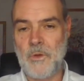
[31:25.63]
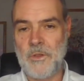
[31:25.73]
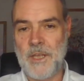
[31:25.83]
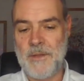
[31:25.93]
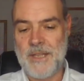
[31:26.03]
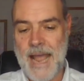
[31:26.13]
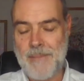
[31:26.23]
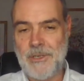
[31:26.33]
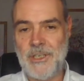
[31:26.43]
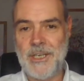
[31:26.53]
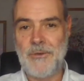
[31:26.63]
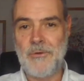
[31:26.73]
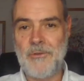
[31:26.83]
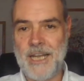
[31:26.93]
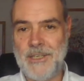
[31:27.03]
they're damaging
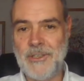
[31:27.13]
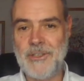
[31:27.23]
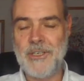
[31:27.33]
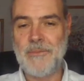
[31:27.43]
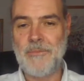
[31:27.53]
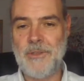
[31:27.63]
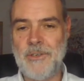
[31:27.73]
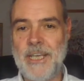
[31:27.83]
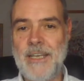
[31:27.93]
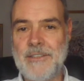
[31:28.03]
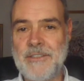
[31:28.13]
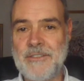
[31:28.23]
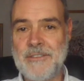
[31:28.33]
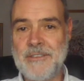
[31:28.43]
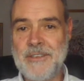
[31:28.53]
your relationship with your kids
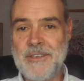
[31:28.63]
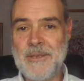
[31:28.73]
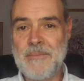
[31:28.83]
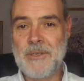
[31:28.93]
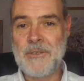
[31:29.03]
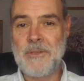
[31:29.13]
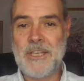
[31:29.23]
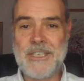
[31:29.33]
because when mm.